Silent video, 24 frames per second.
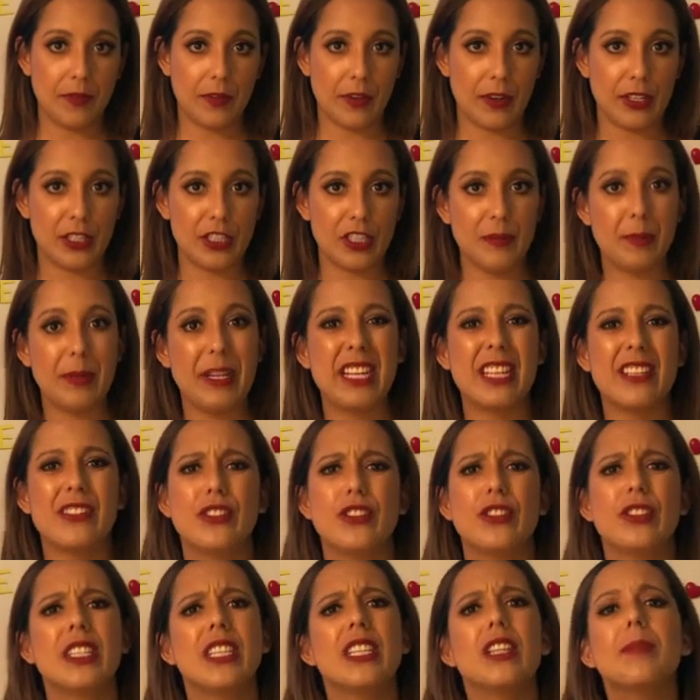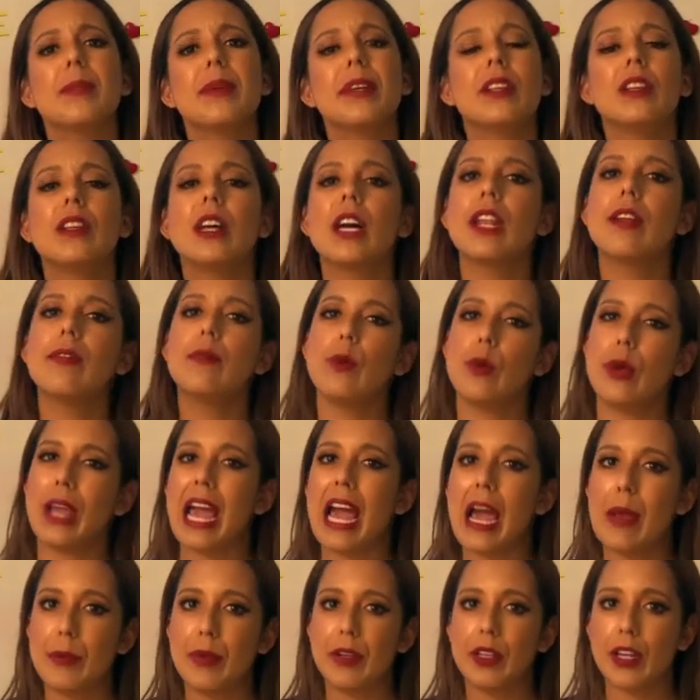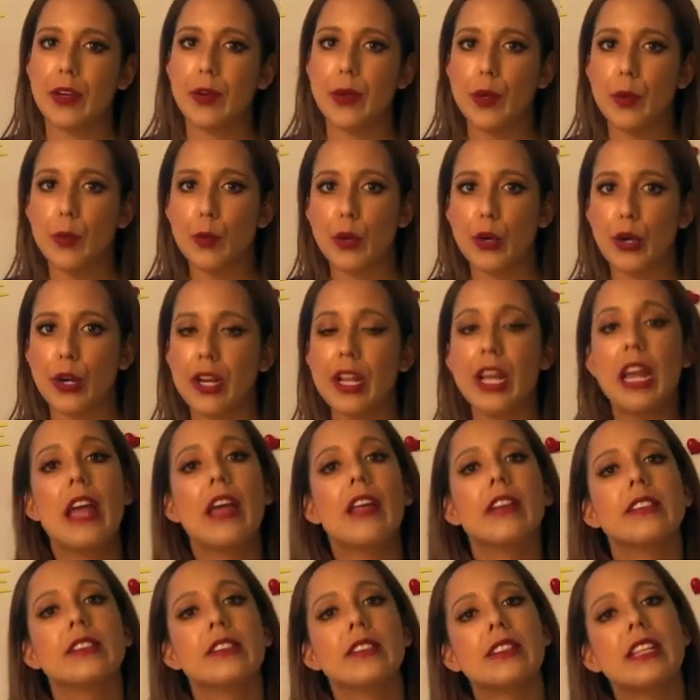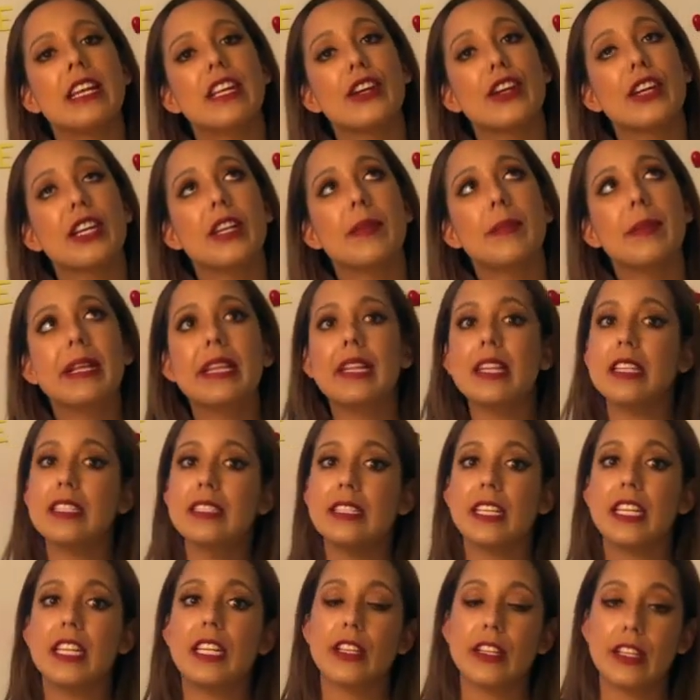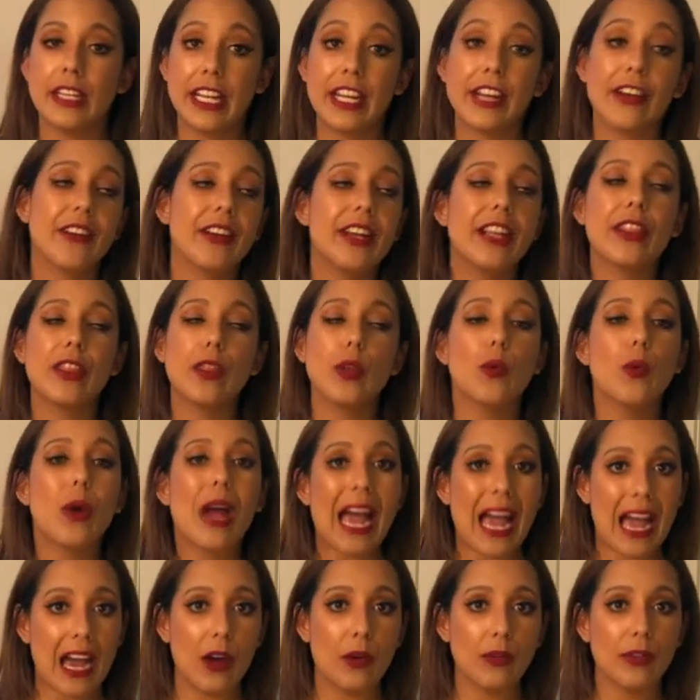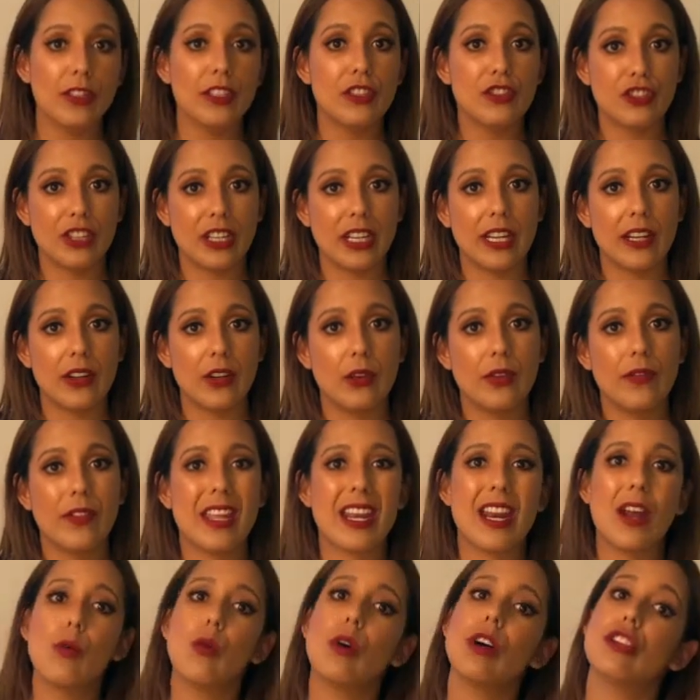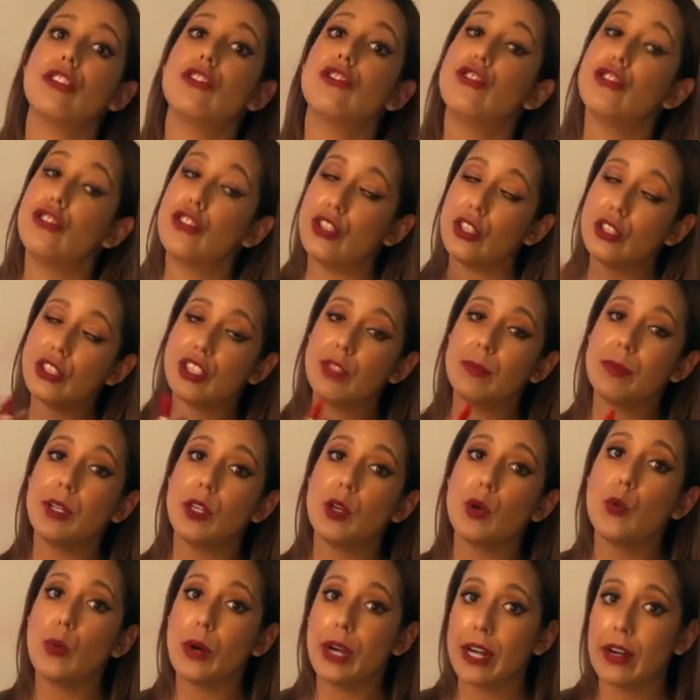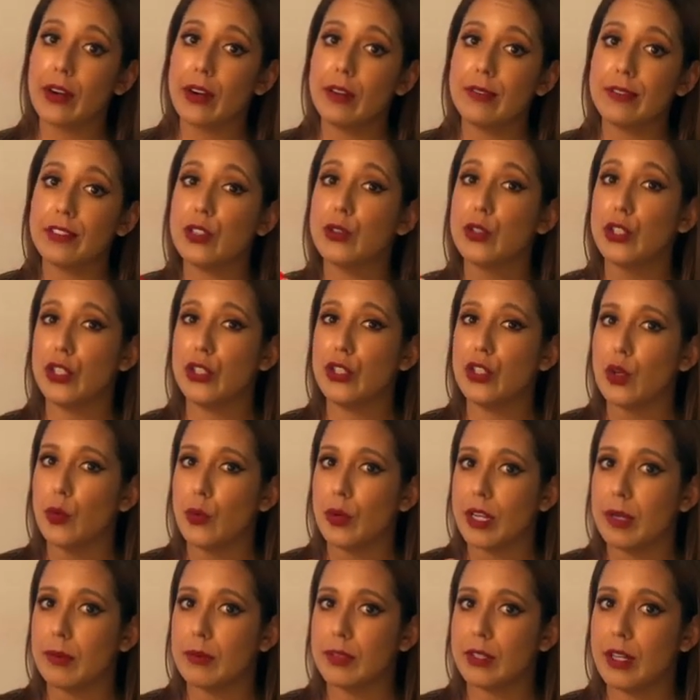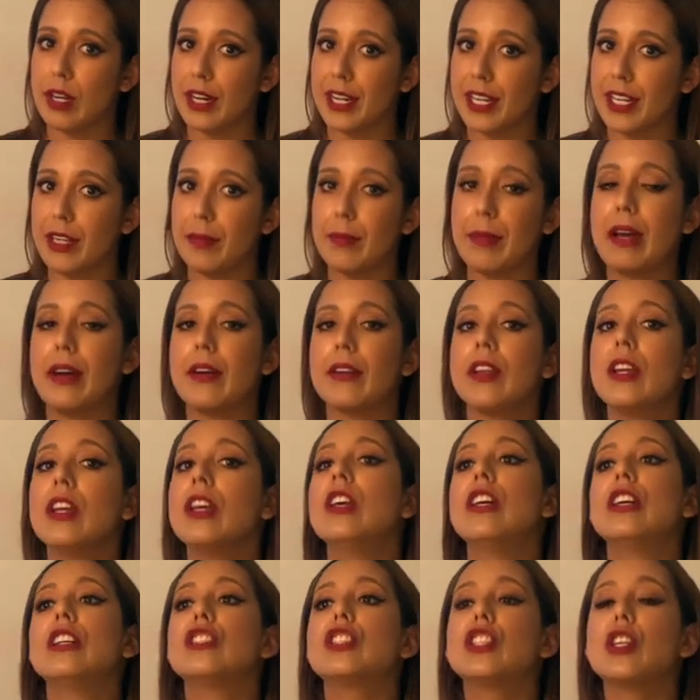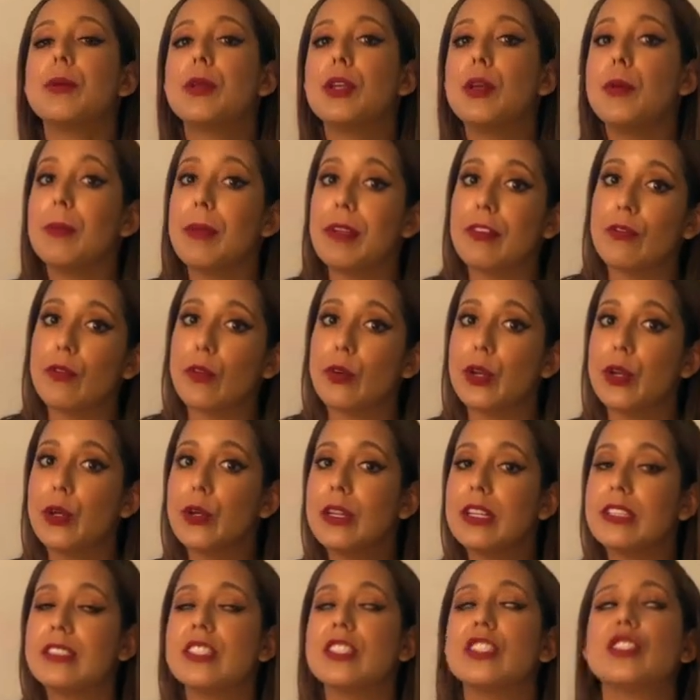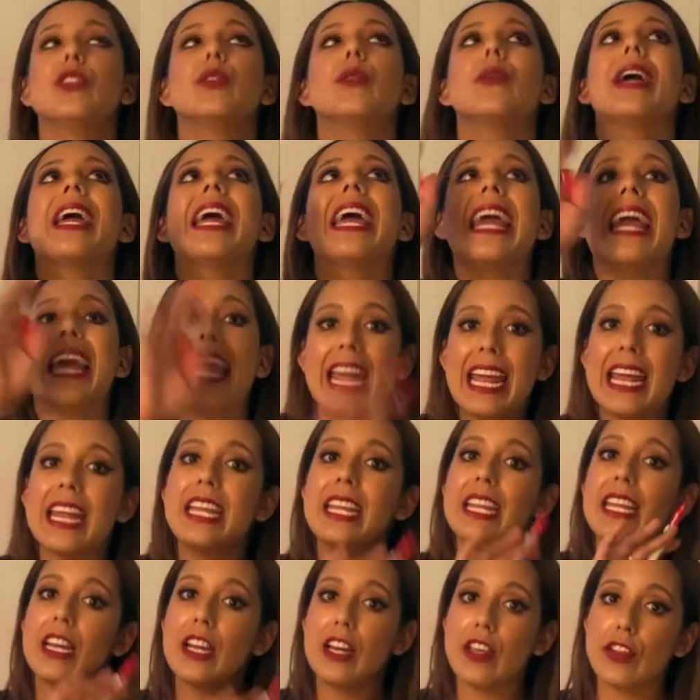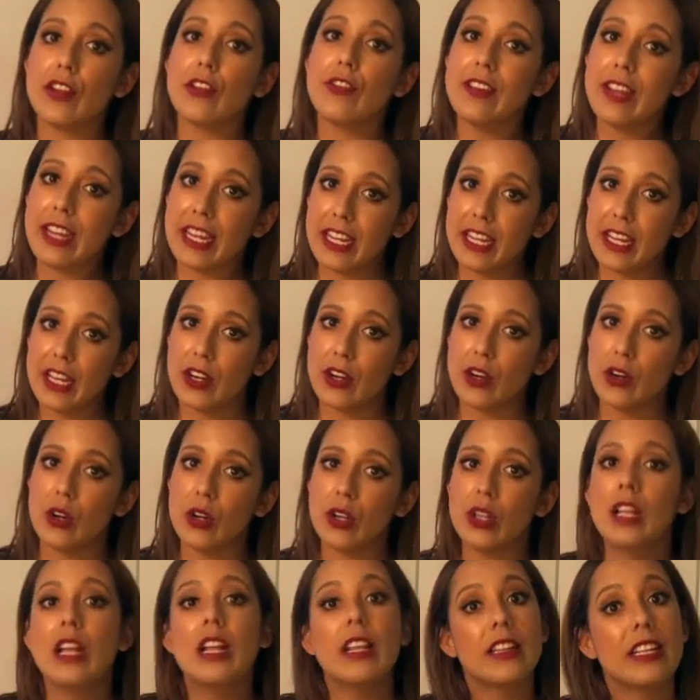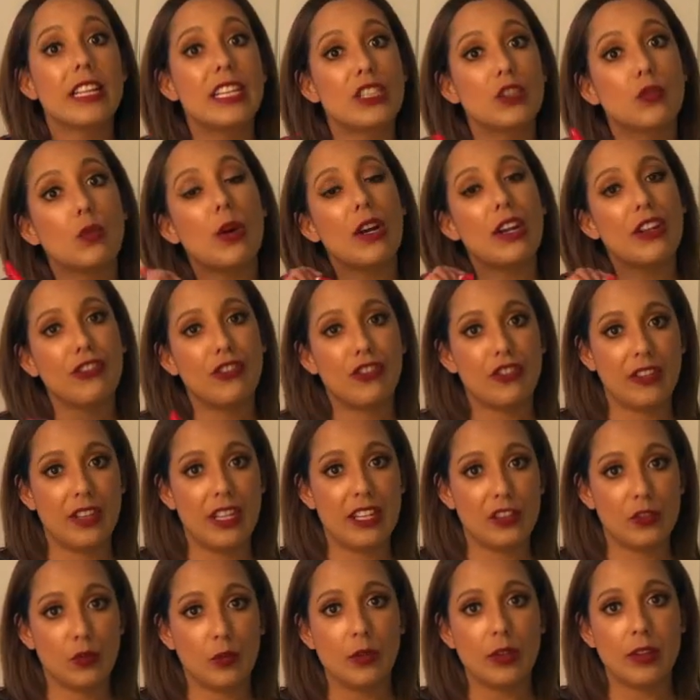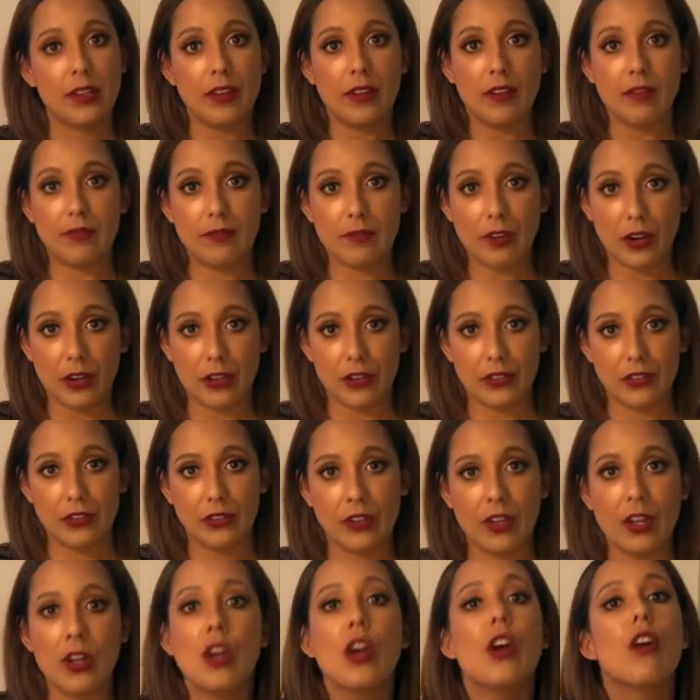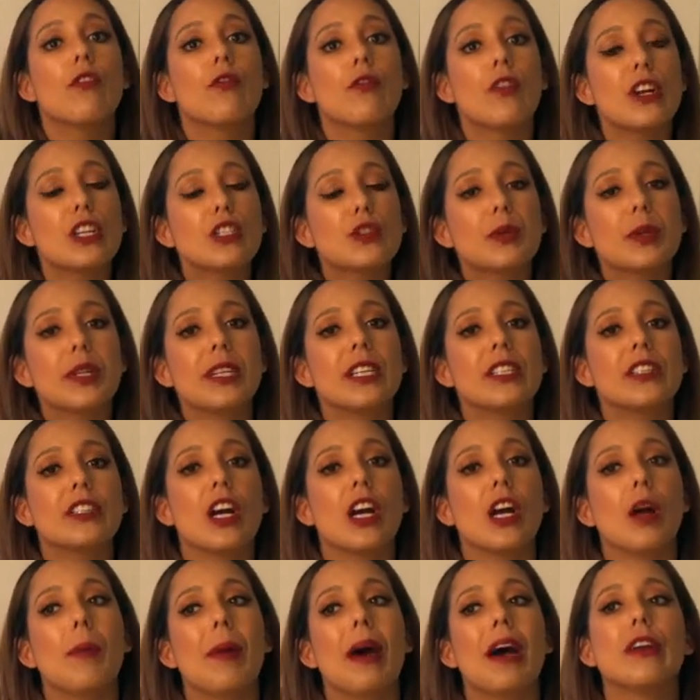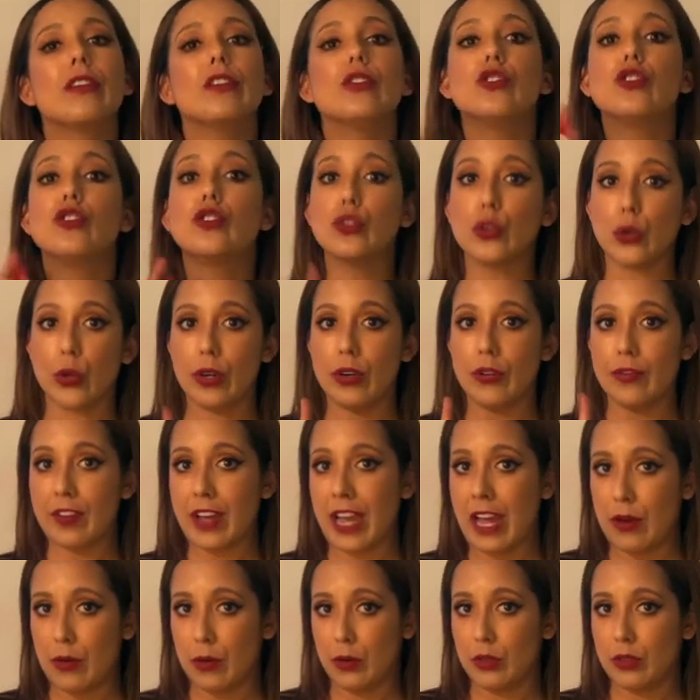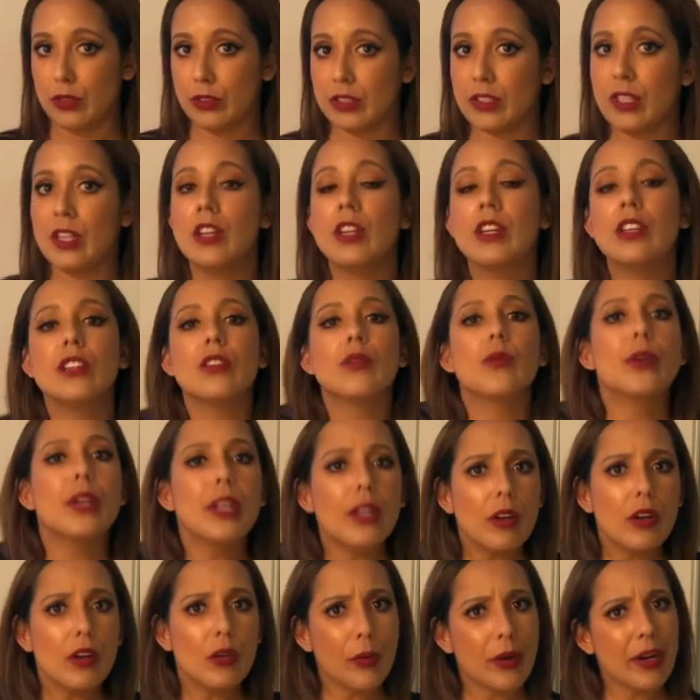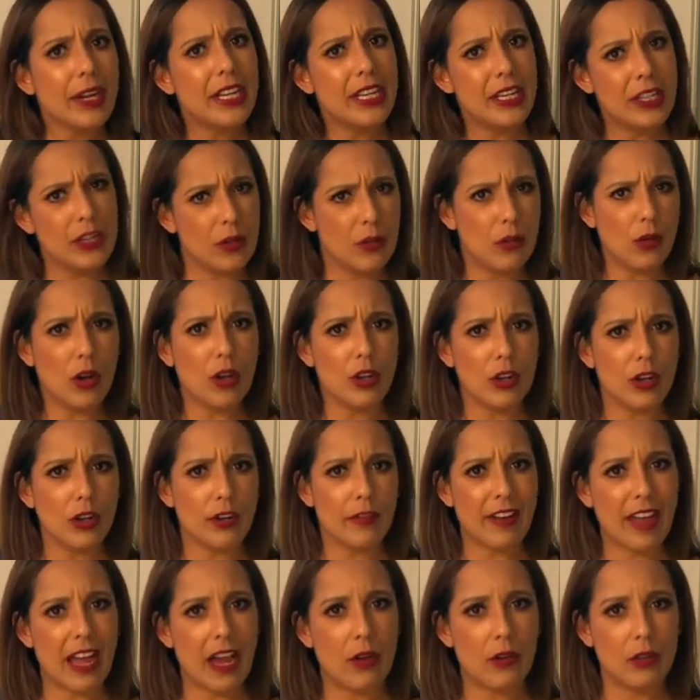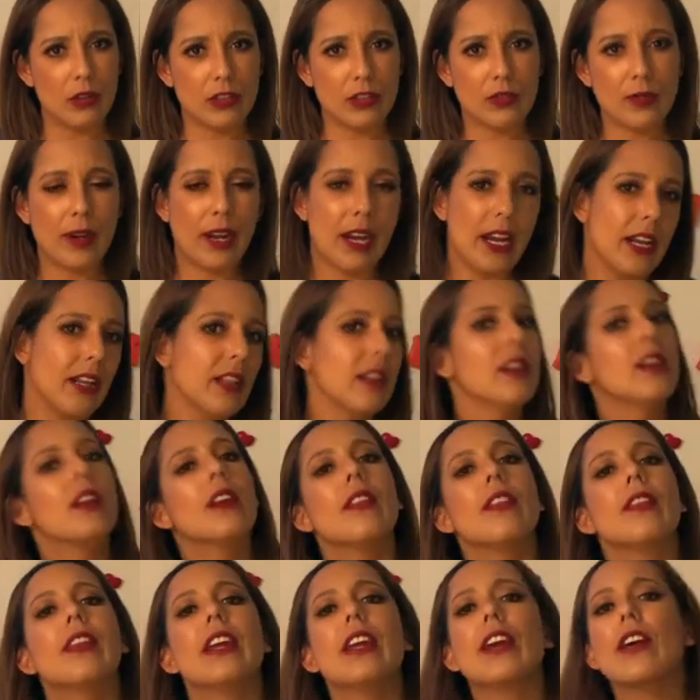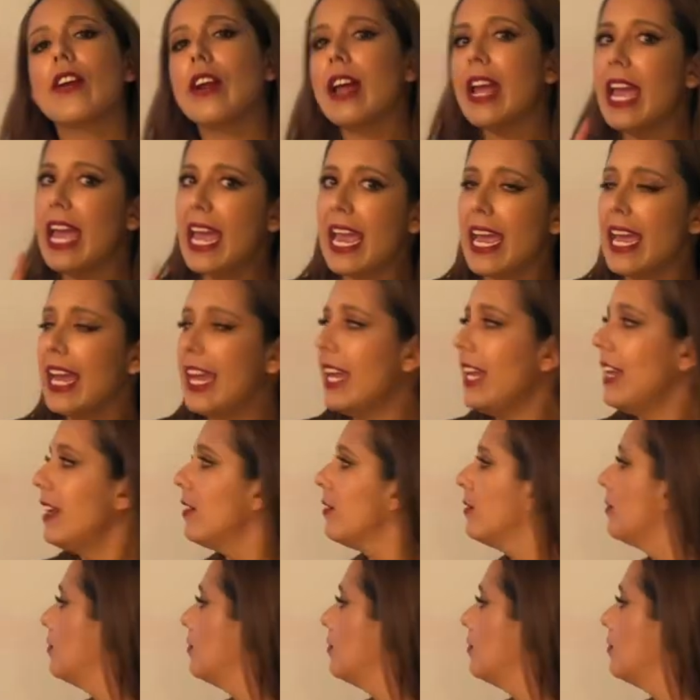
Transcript: first because there's going to be a lot of vocabulary words that you're going to be hearing throughout the channel that I want you to be aware of so you know what I'm talking about. So before you listen to any other video, let's watch this one first. First, we're going to talk about short vowels. We already know all our vowels, right? They are A,